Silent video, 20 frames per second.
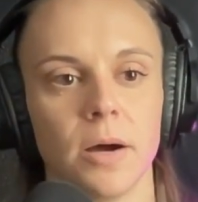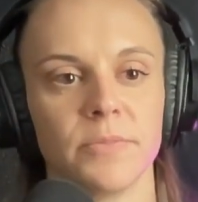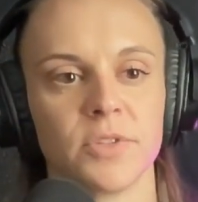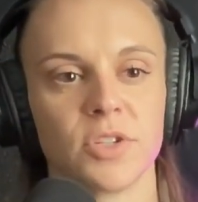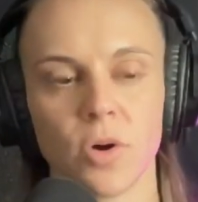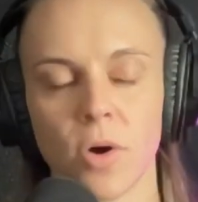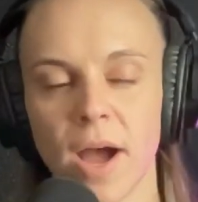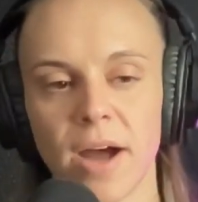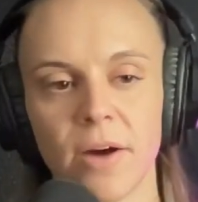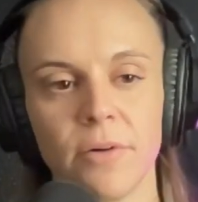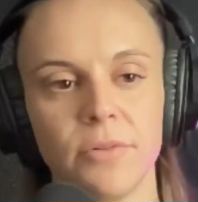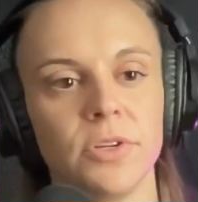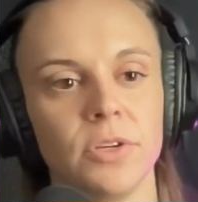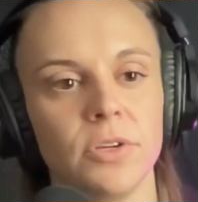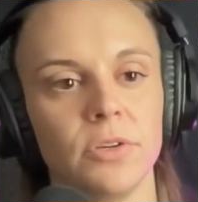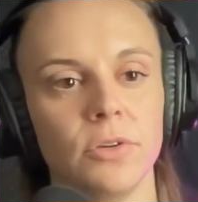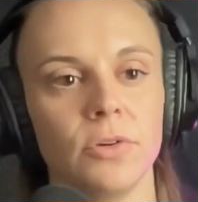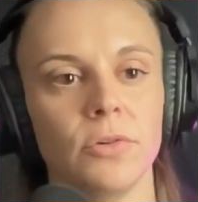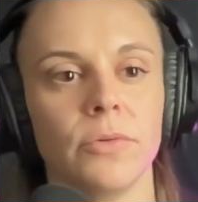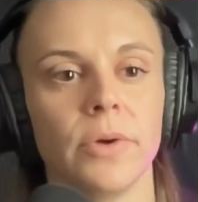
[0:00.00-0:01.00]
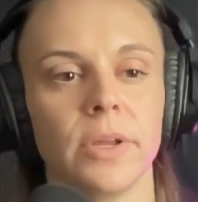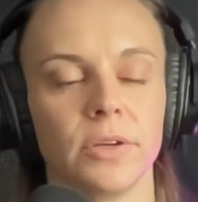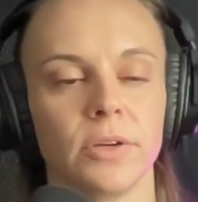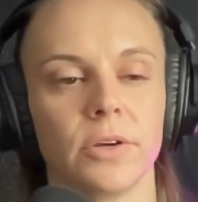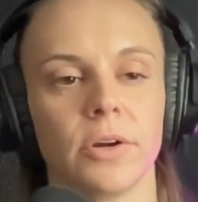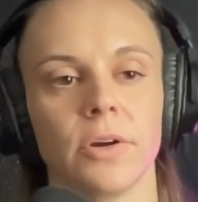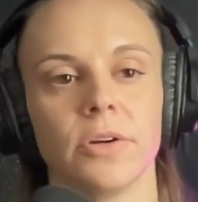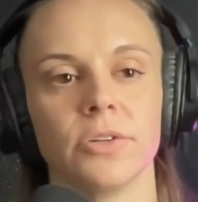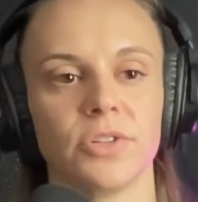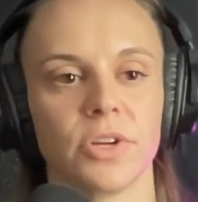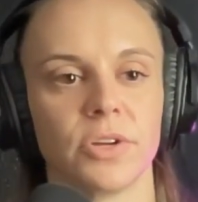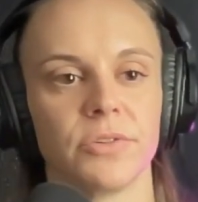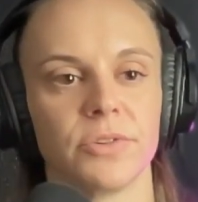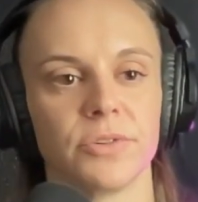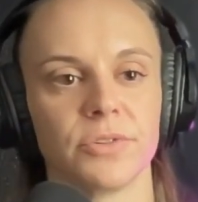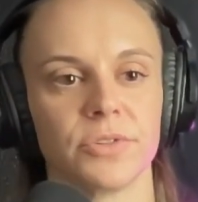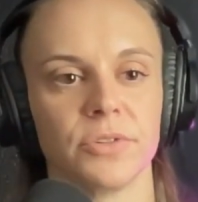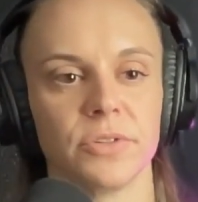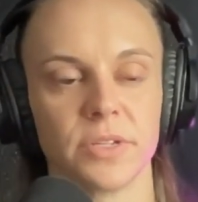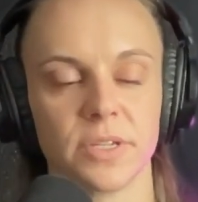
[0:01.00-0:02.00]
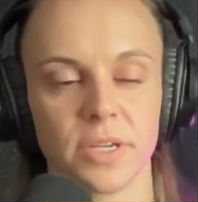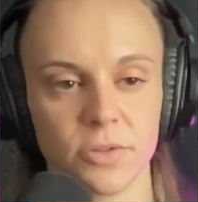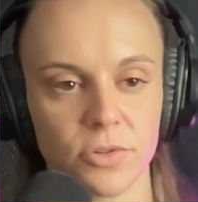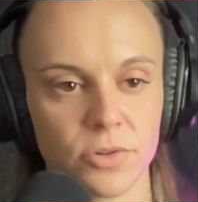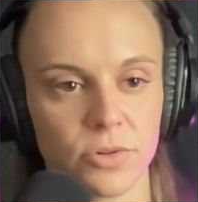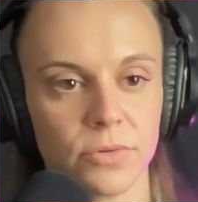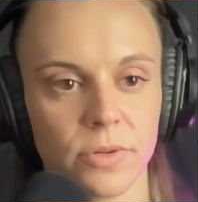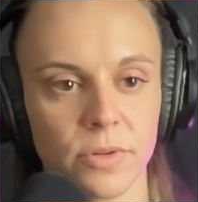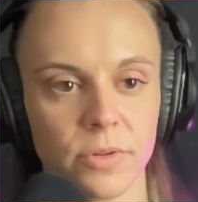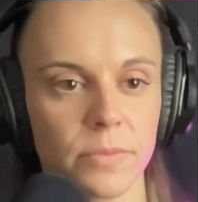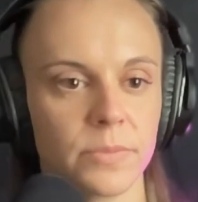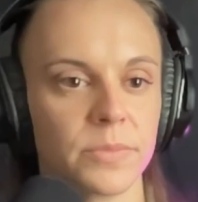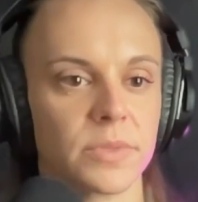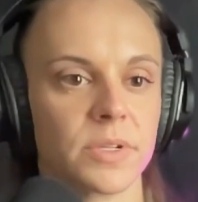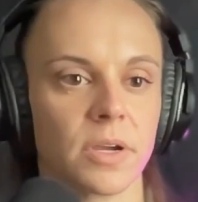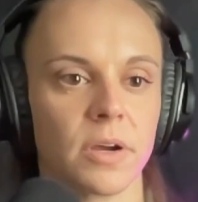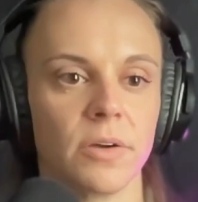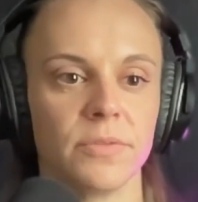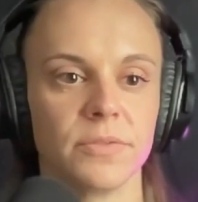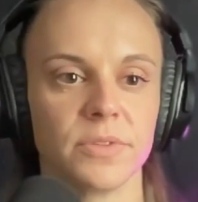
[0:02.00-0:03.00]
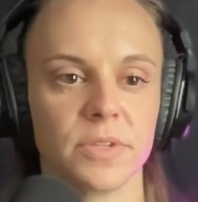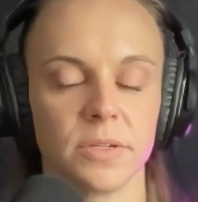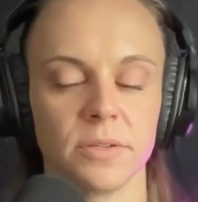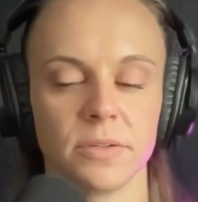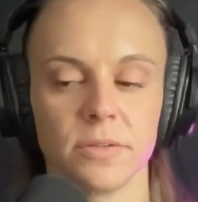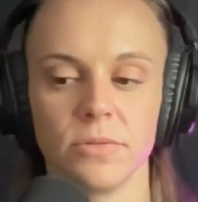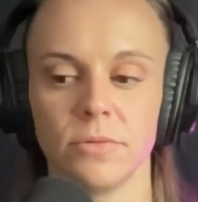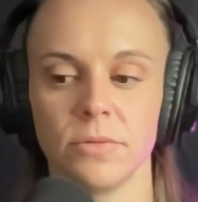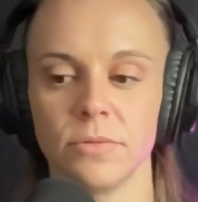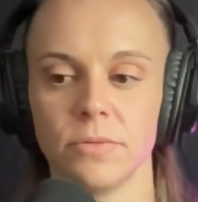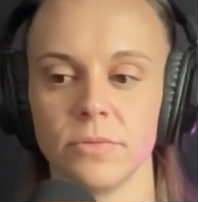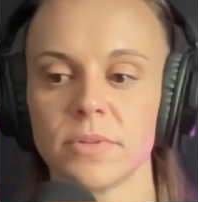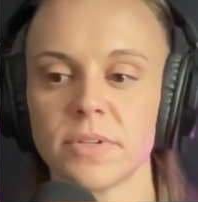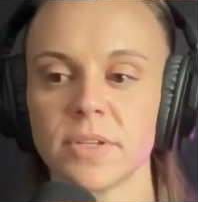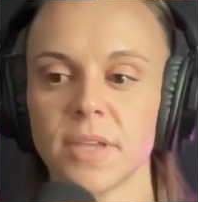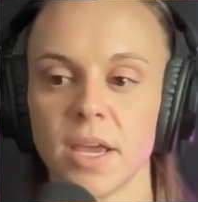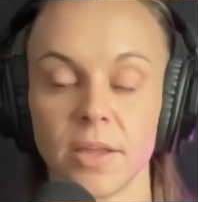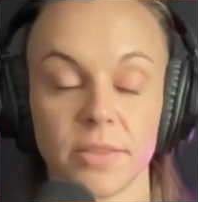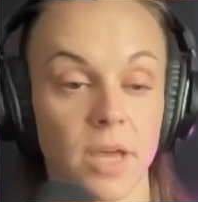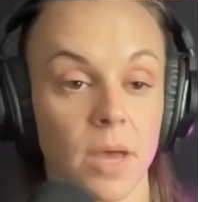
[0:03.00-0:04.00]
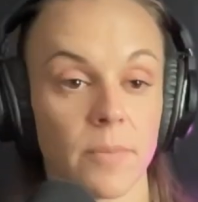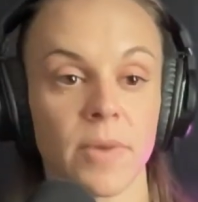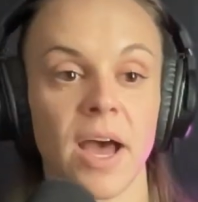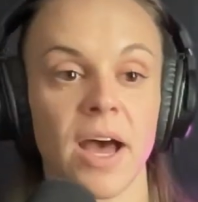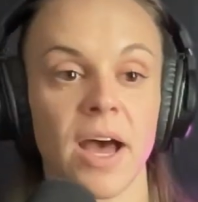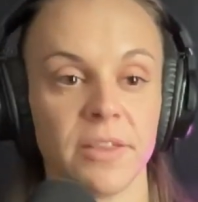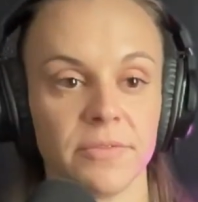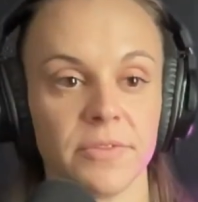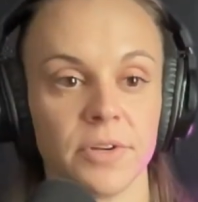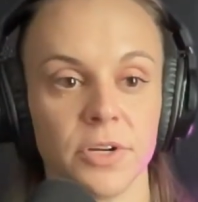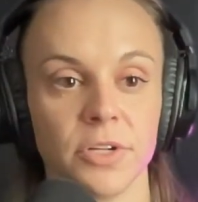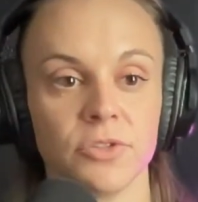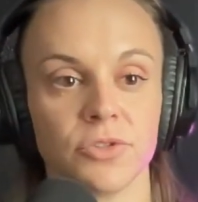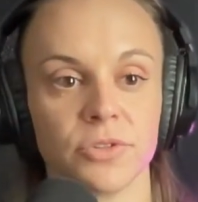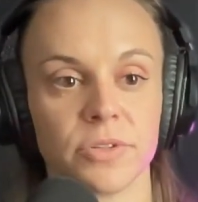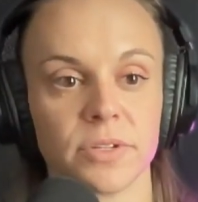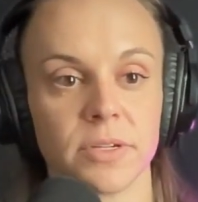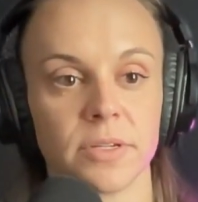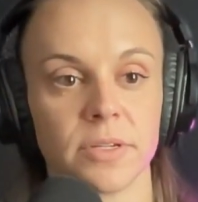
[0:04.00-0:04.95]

So how do you encourage others to stay true to themselves and to stay on that path if they're interested in